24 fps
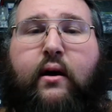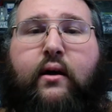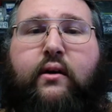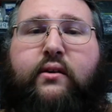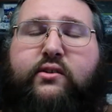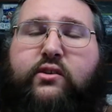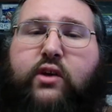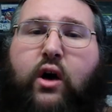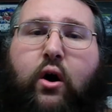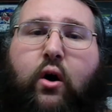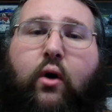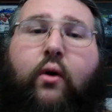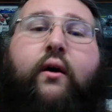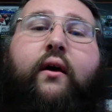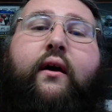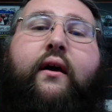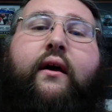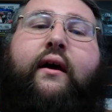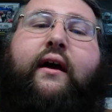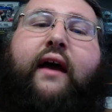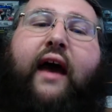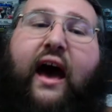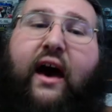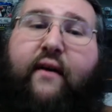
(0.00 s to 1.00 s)
So,
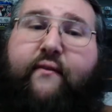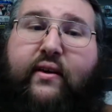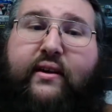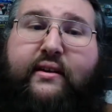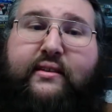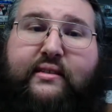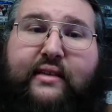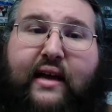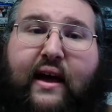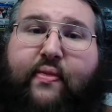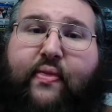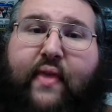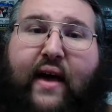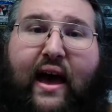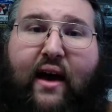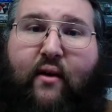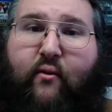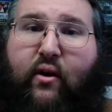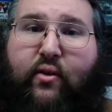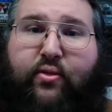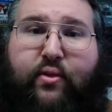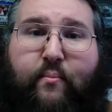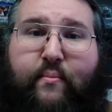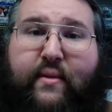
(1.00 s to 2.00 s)
having said that,
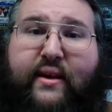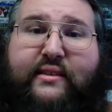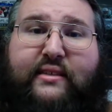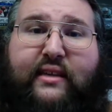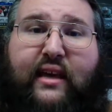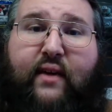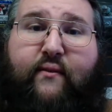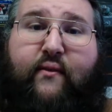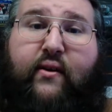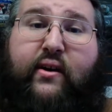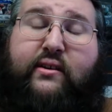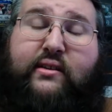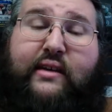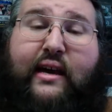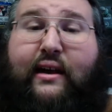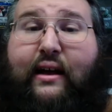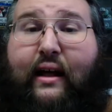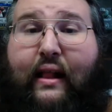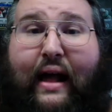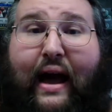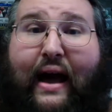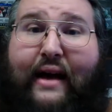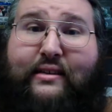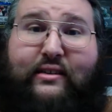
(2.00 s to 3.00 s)
with the misgivings that
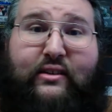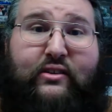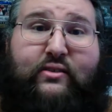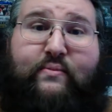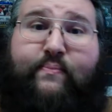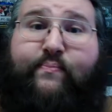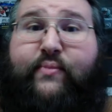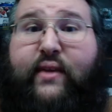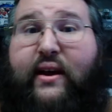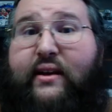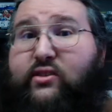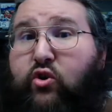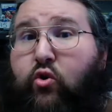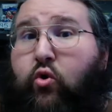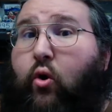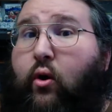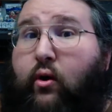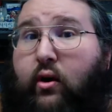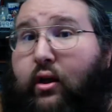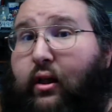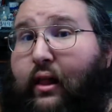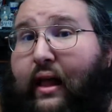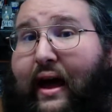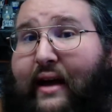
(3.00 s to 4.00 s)
Colossus does
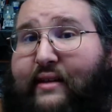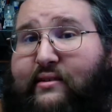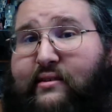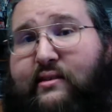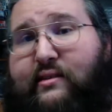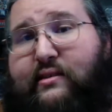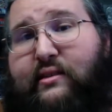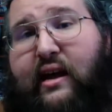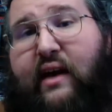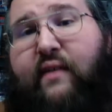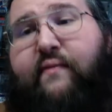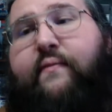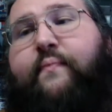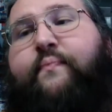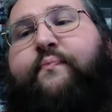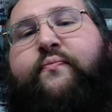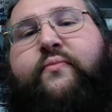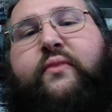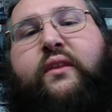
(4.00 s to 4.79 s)
cool Colossus stuff.